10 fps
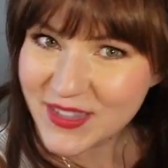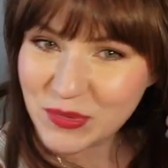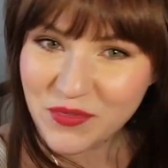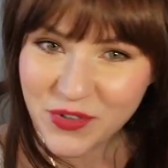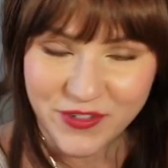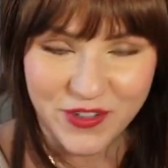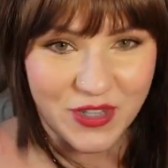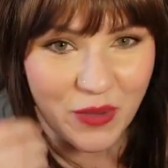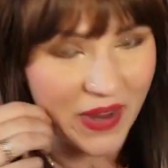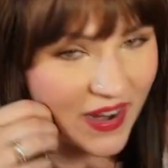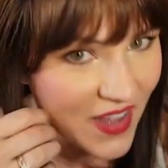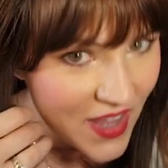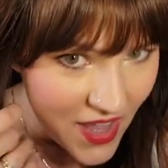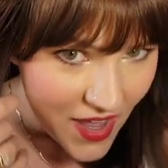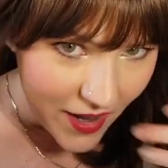some of you have just come back,
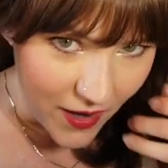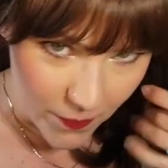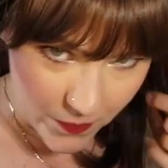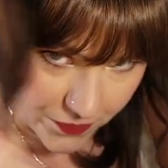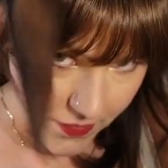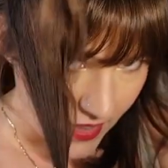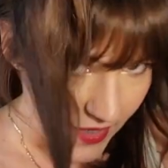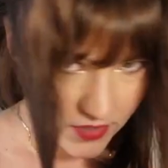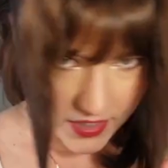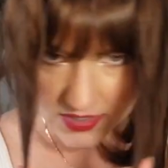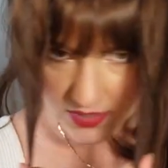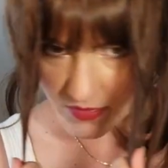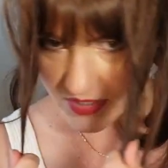I've got some